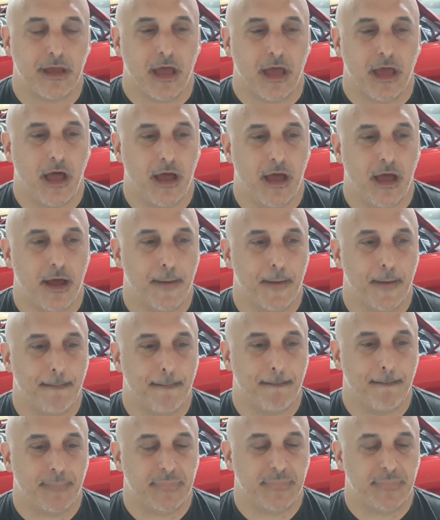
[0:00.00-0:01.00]

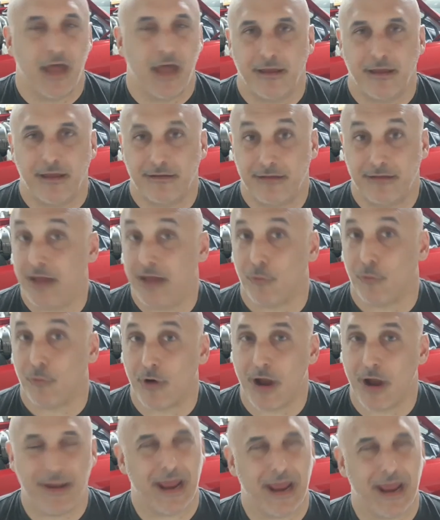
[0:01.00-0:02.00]
It doesn't work.
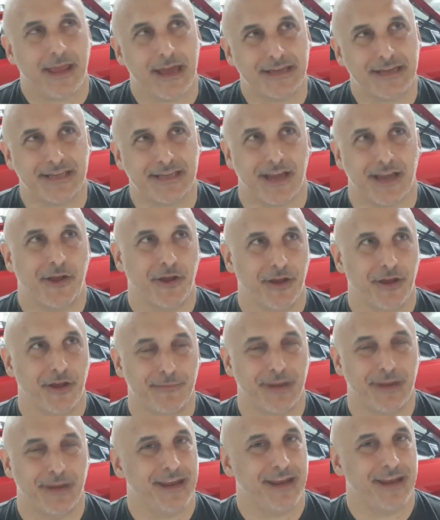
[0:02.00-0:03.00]
I mean, I guess I could,
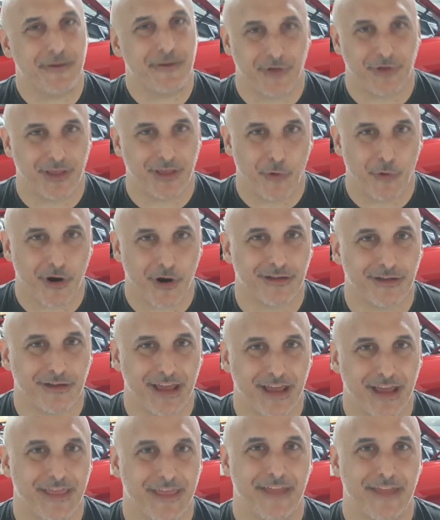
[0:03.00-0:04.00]
but it doesn't really work
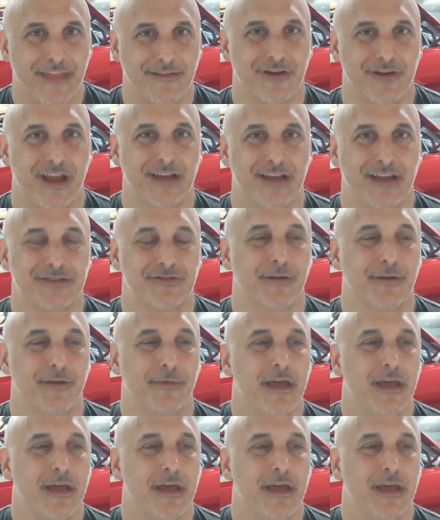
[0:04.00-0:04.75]
like that, the drag strip.